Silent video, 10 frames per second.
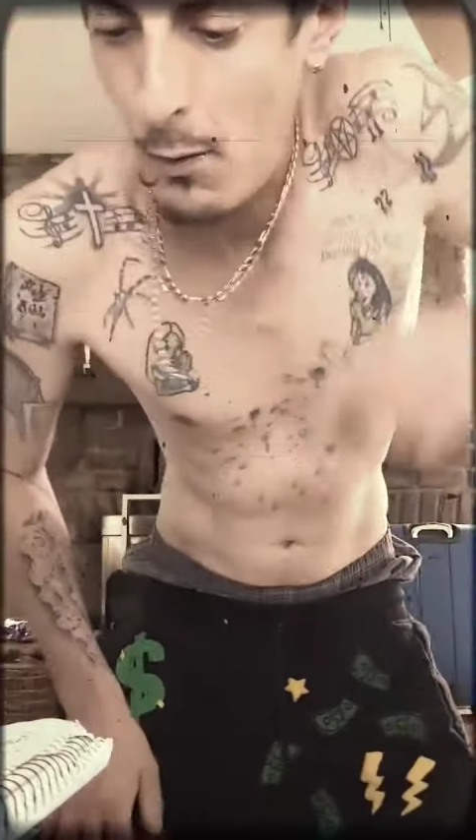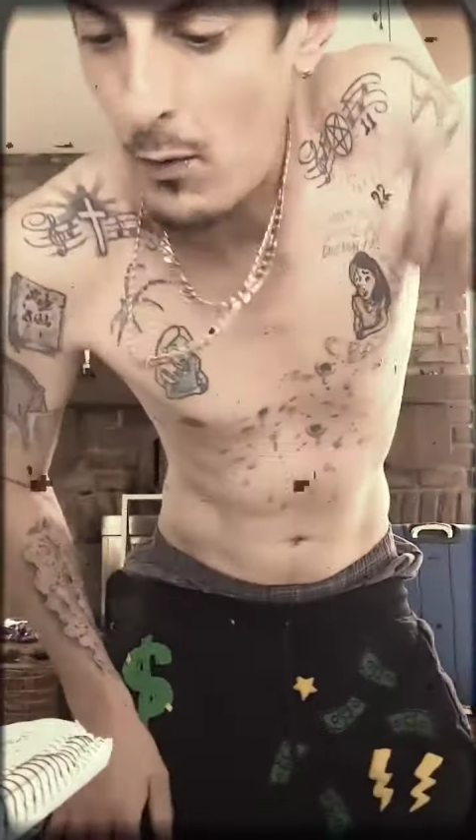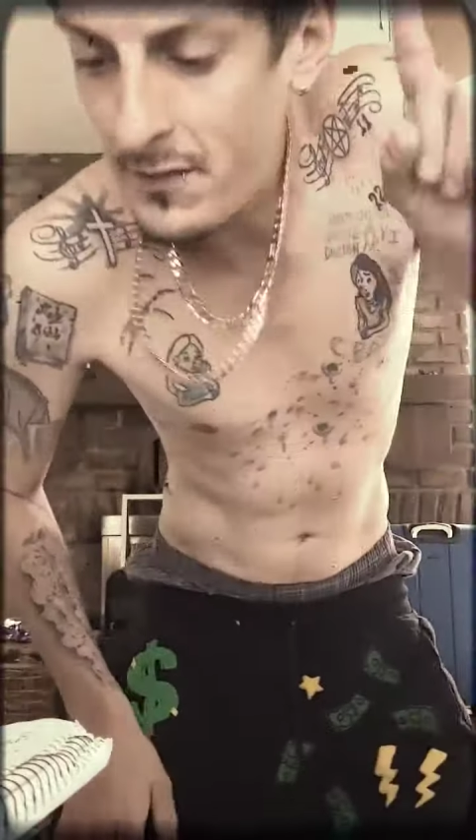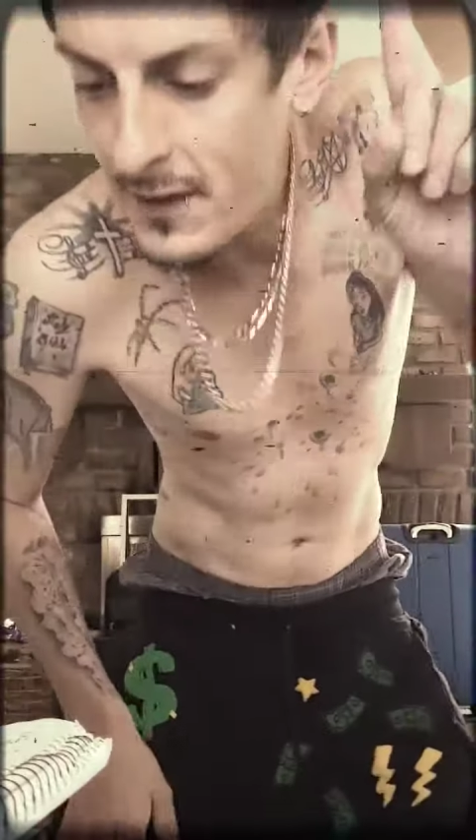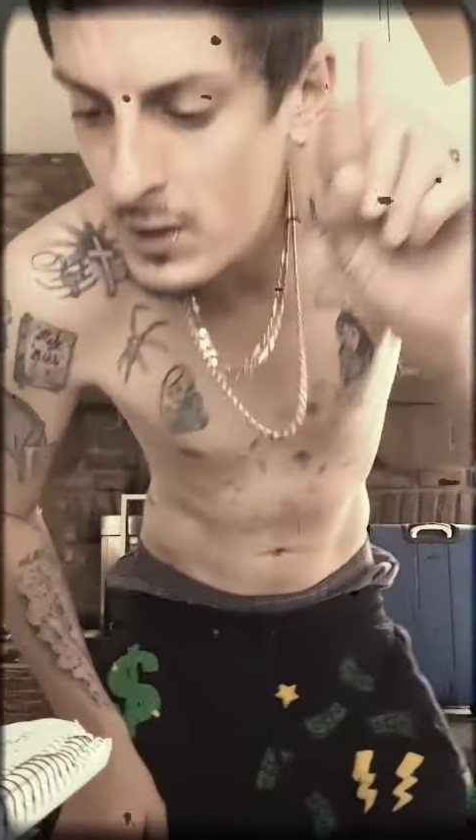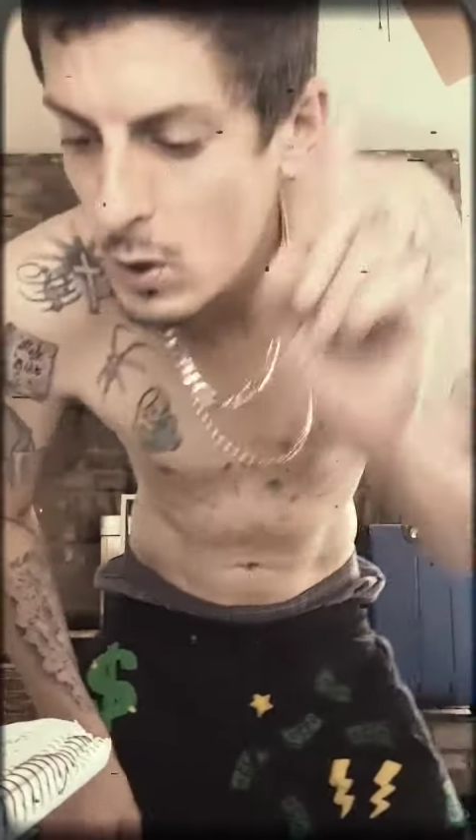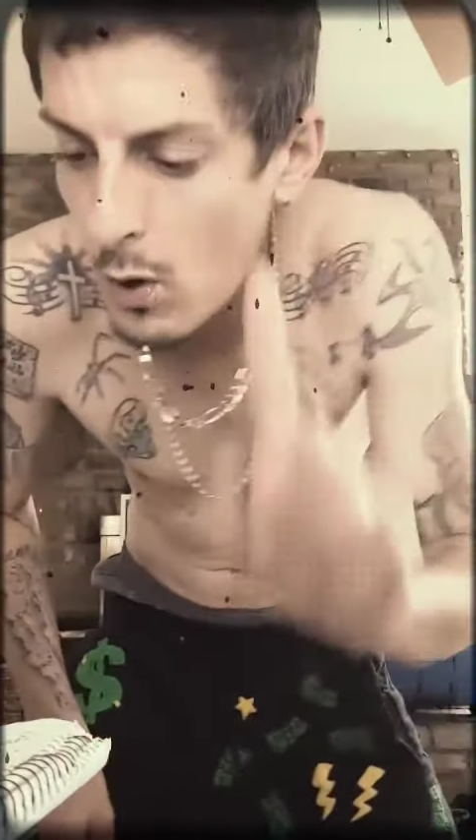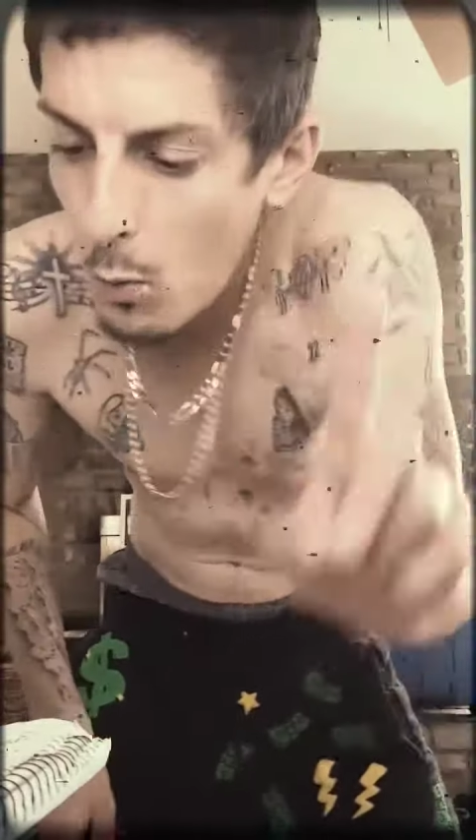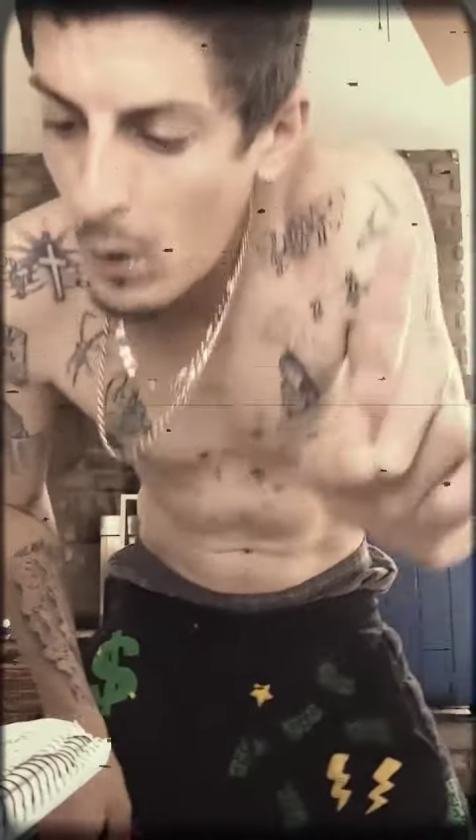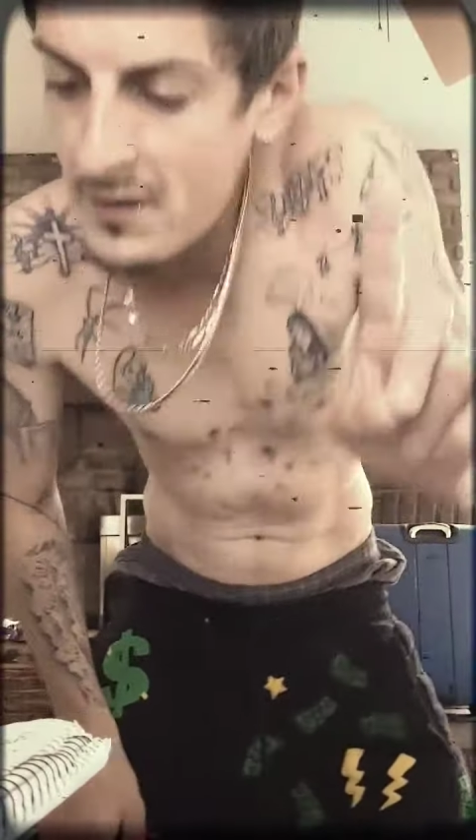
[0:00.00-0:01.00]
But once they do
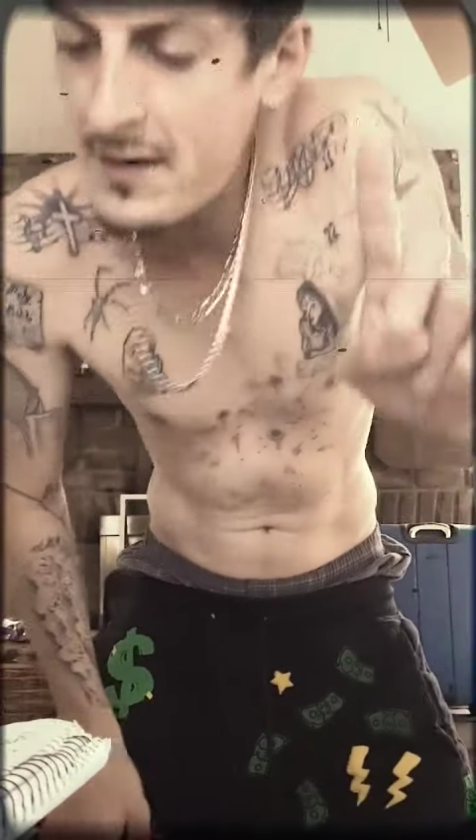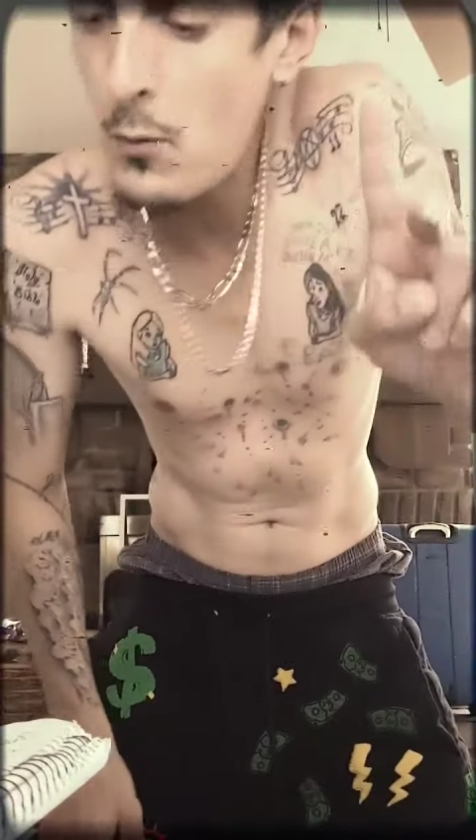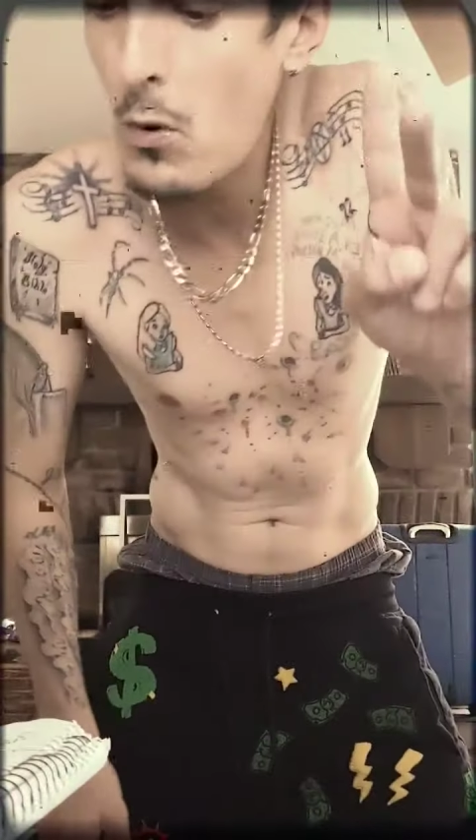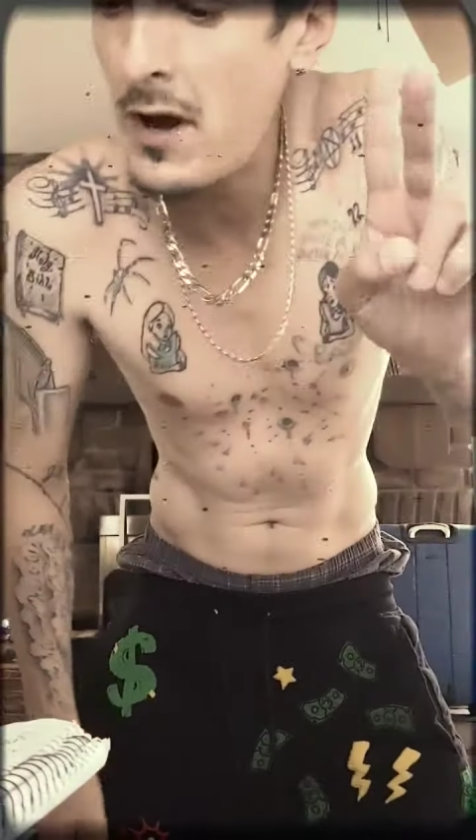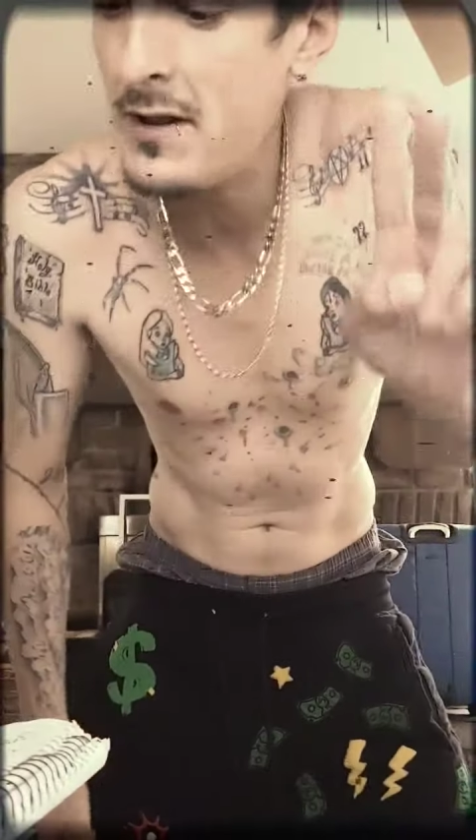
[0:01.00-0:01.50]
it once, they wanna